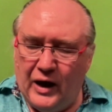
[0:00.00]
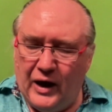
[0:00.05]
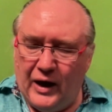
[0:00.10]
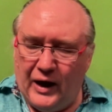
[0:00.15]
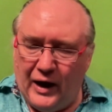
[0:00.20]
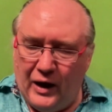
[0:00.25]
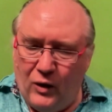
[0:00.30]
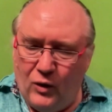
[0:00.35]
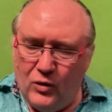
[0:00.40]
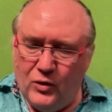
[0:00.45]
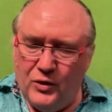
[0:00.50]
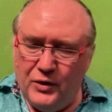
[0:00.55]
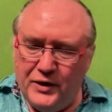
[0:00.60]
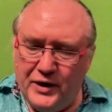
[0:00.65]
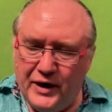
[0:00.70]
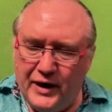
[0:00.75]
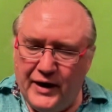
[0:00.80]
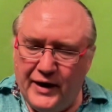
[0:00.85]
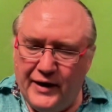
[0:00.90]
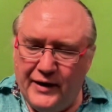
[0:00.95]
how could
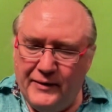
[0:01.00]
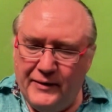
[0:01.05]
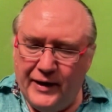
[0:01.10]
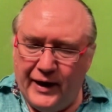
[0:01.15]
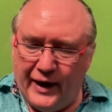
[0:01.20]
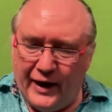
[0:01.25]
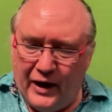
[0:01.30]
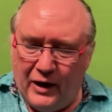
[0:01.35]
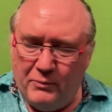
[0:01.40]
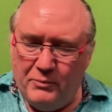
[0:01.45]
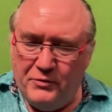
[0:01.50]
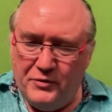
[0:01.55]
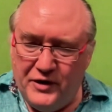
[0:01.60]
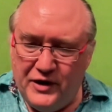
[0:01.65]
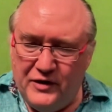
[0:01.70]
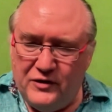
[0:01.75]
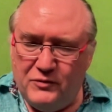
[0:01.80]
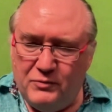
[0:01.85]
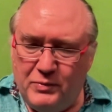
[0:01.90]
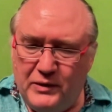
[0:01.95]
I help
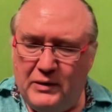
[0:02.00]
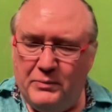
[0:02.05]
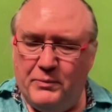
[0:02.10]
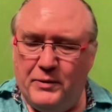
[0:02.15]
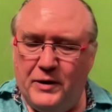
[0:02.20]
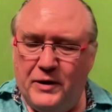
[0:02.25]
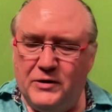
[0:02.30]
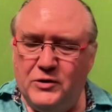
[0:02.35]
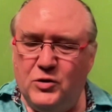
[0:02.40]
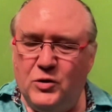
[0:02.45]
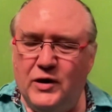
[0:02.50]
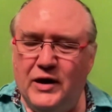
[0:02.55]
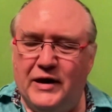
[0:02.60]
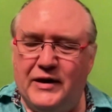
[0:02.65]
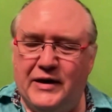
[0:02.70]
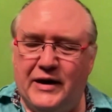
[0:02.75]
these people to get